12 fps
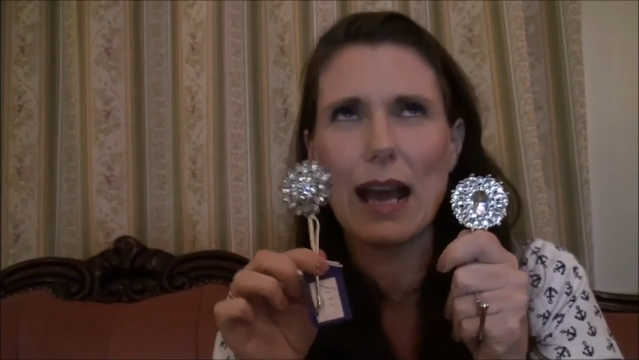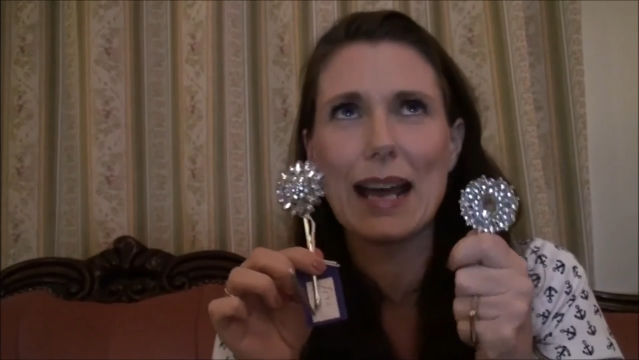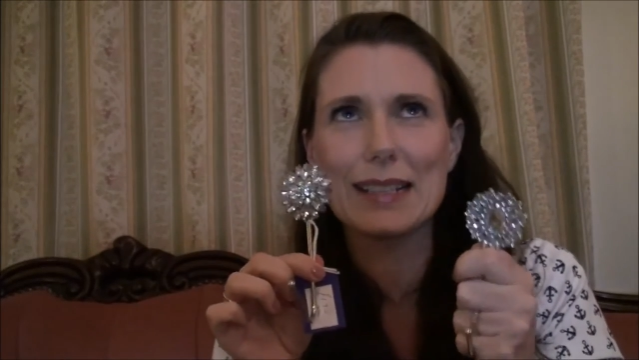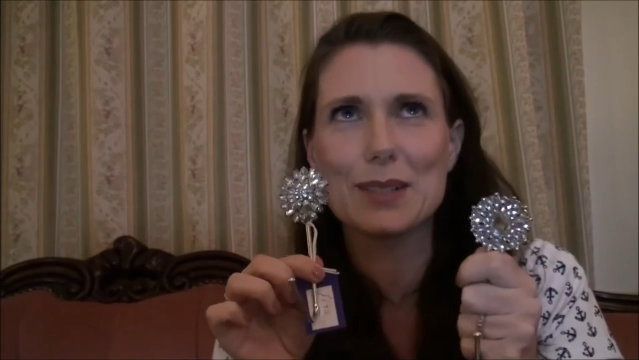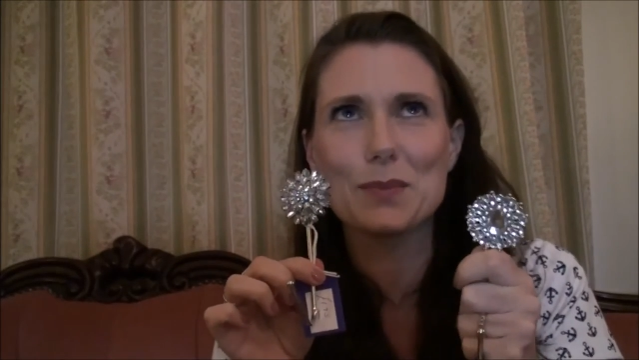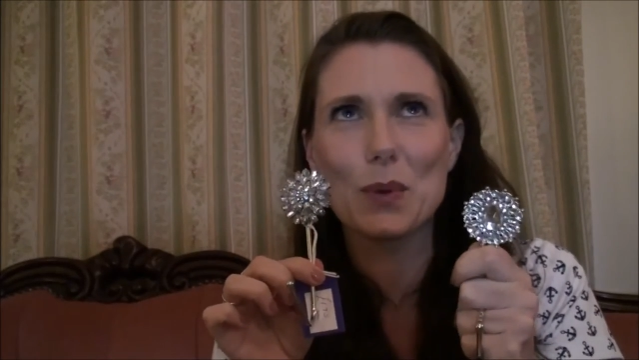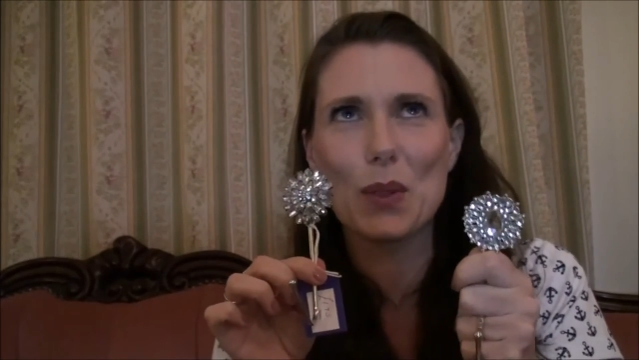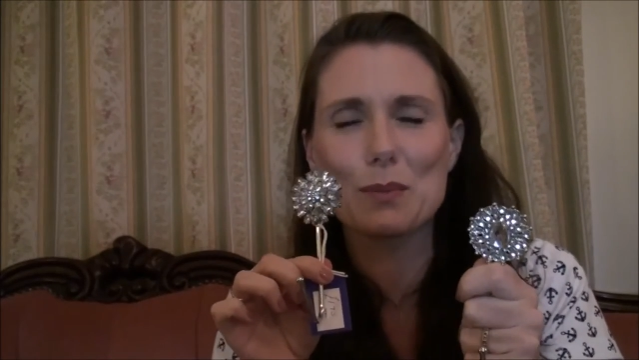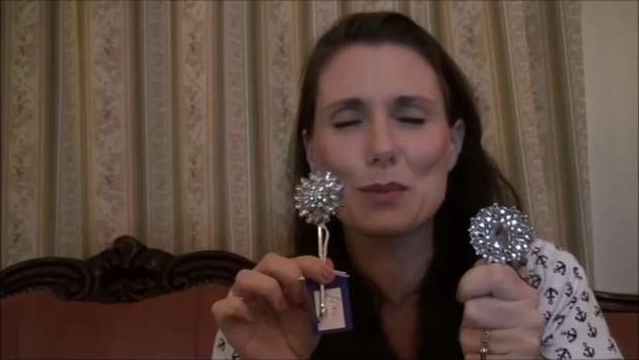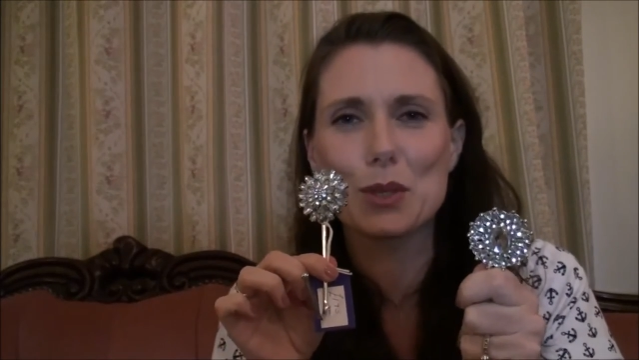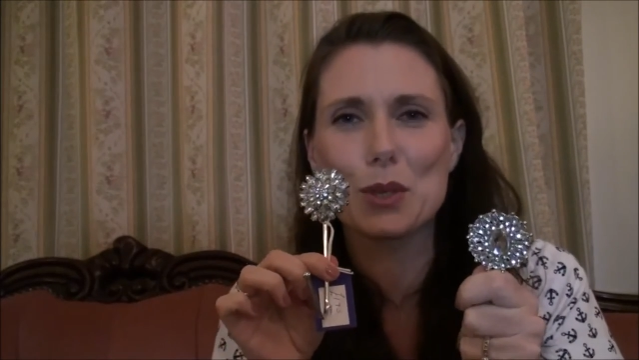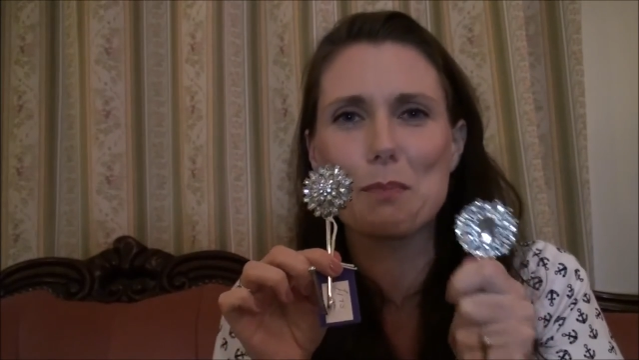I didn't want
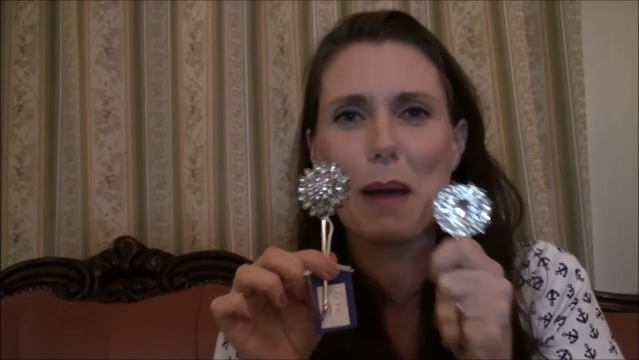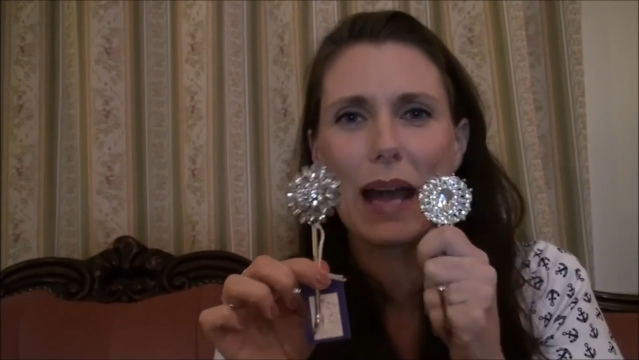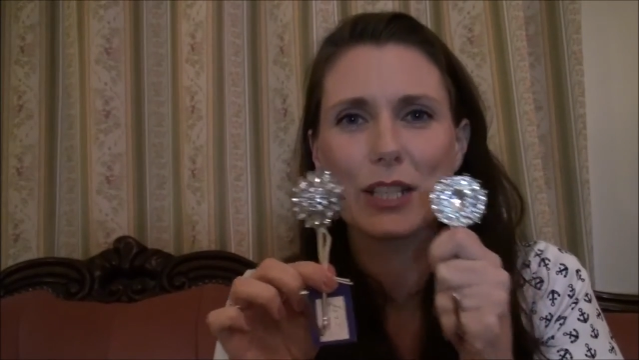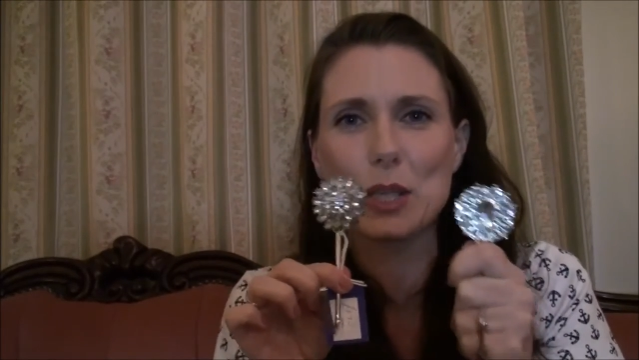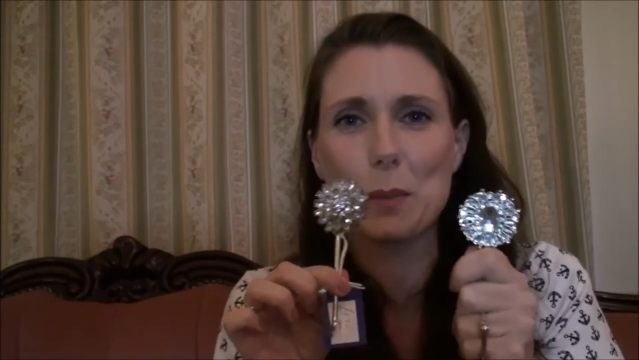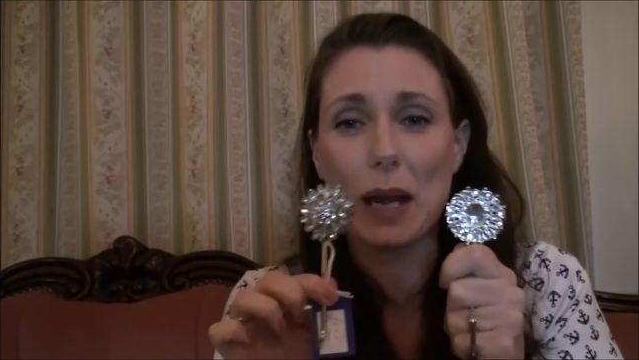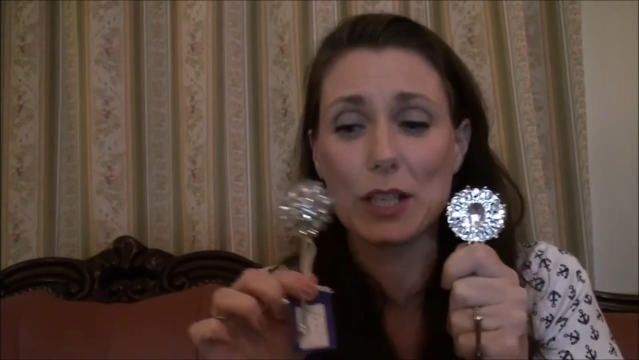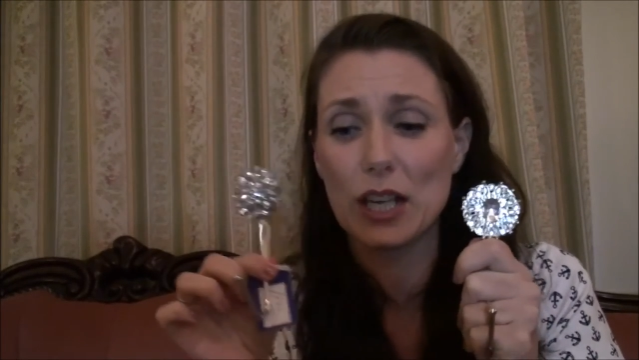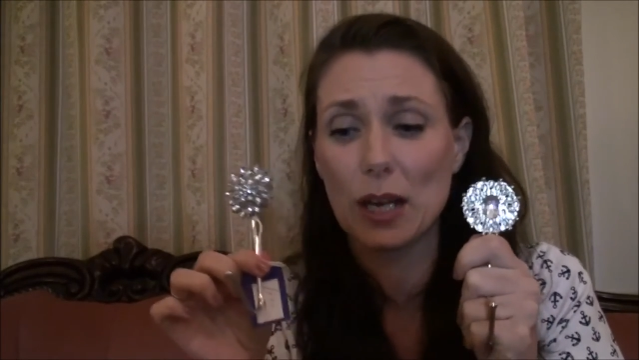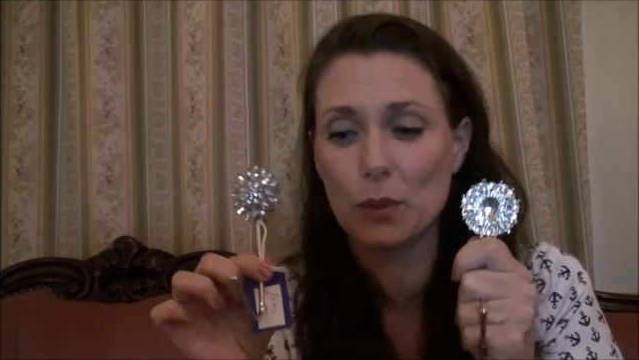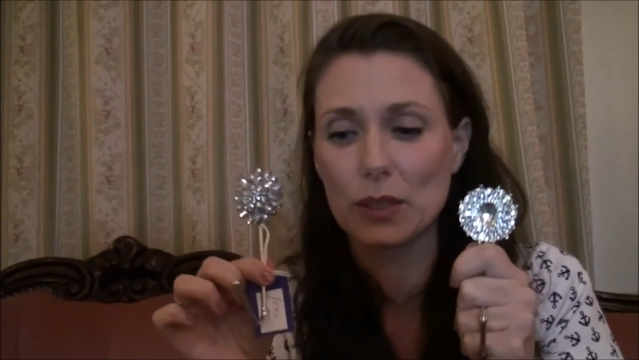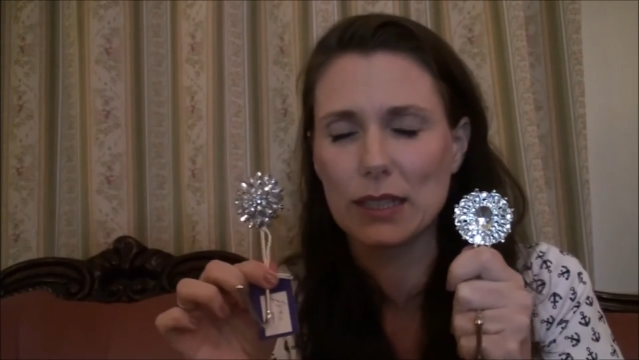them to matchy matchy.
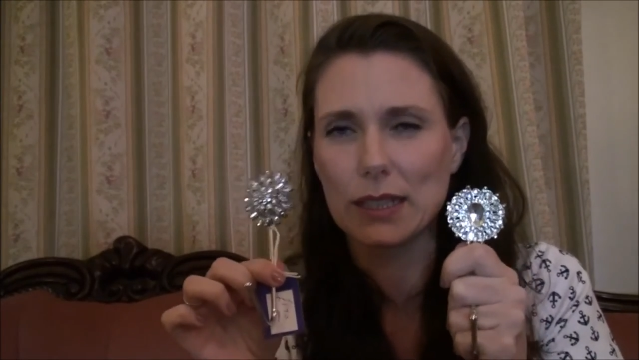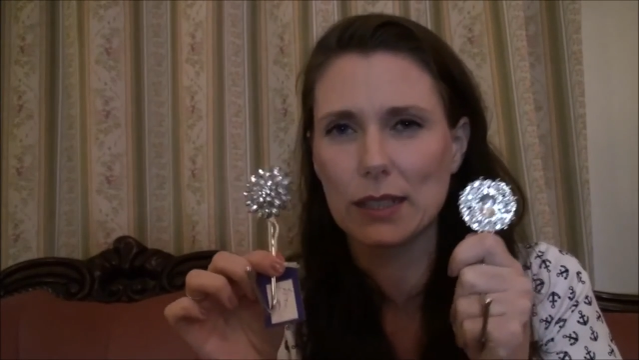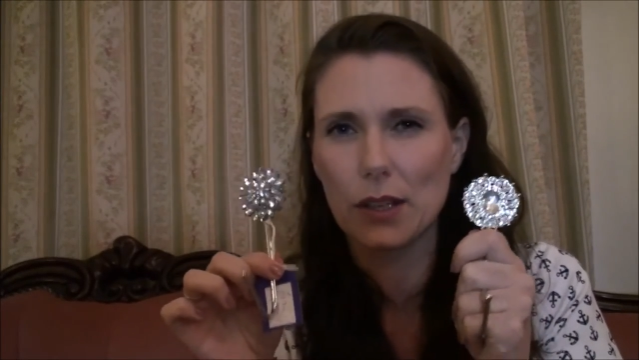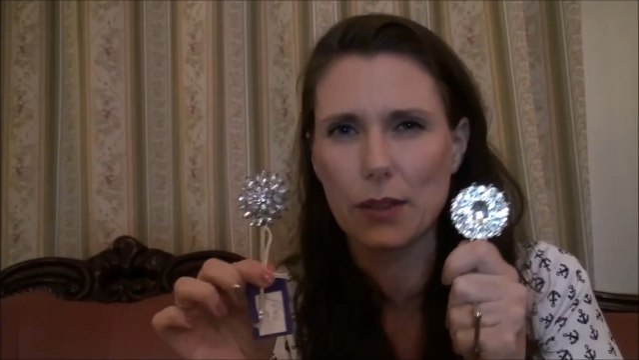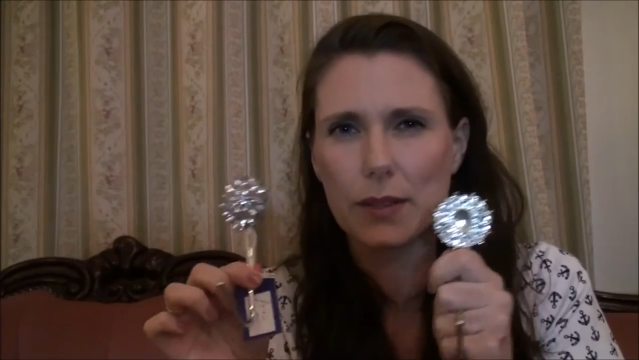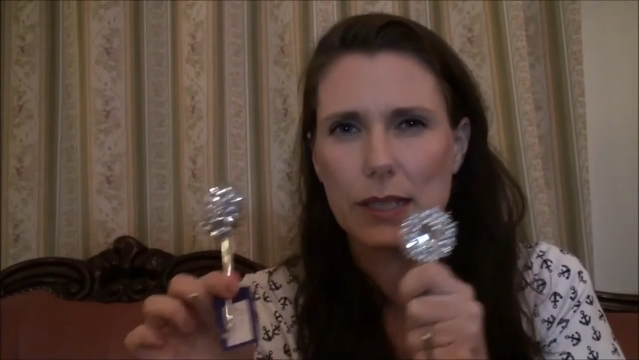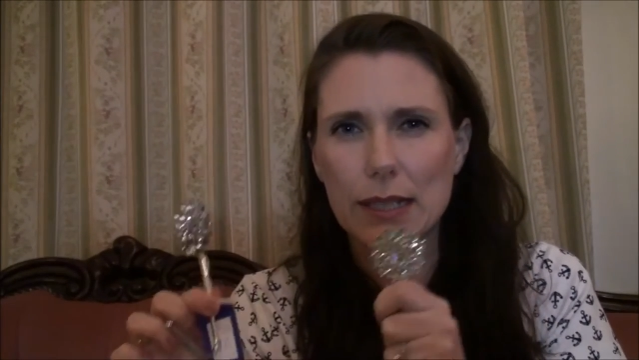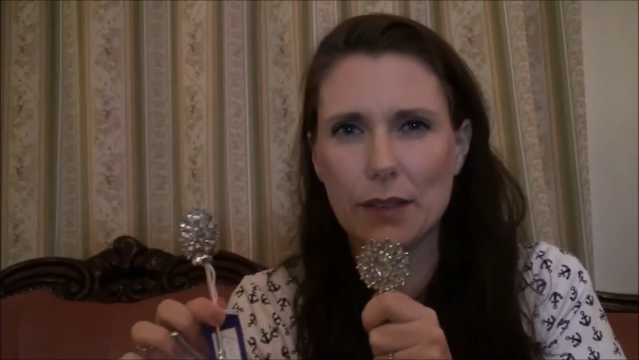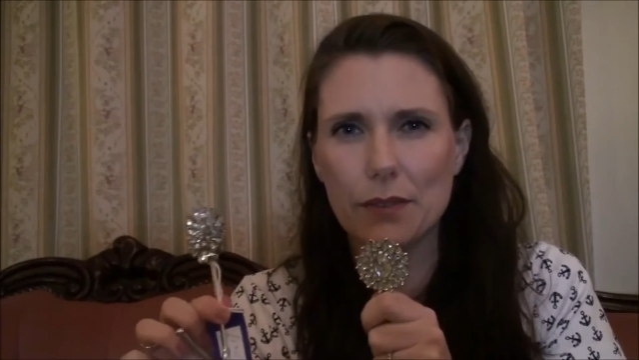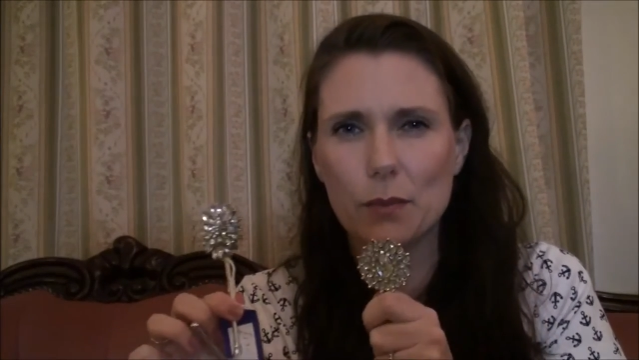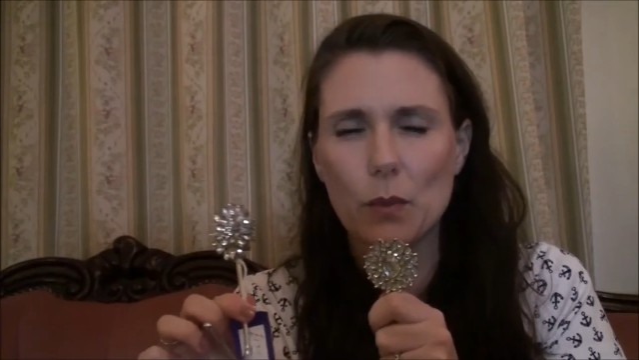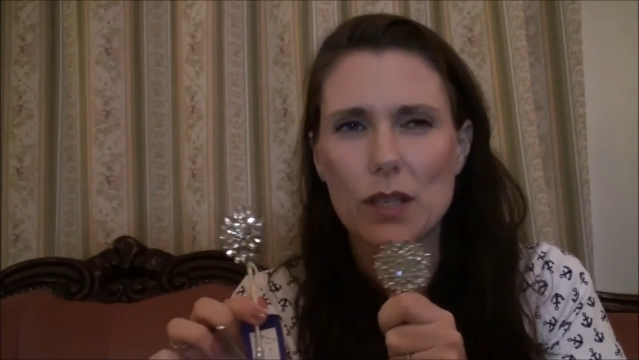I wanted like the three
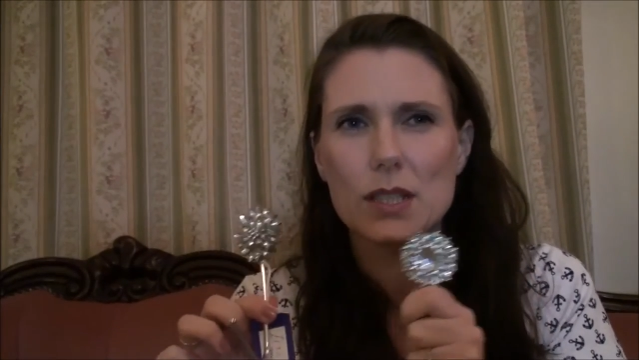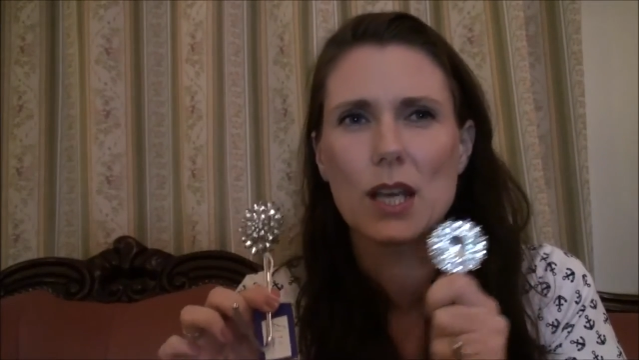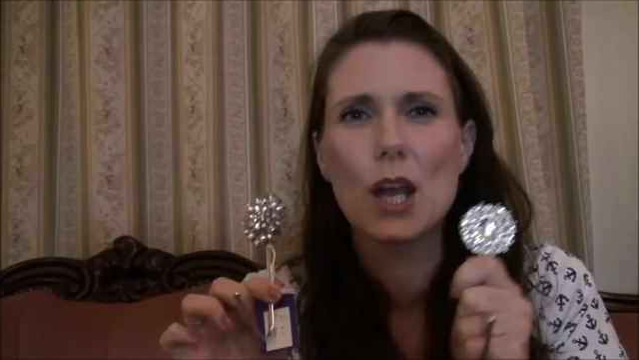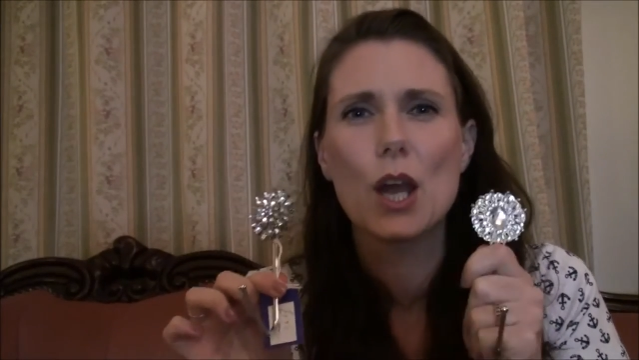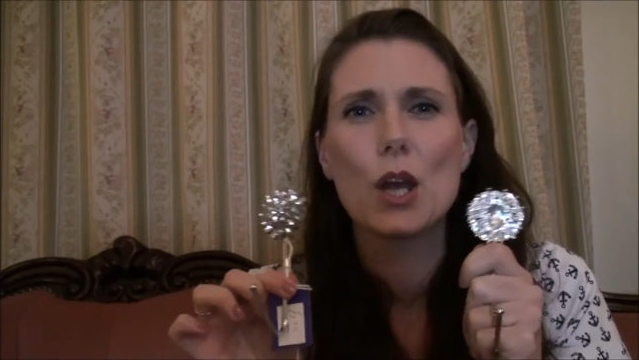different ones.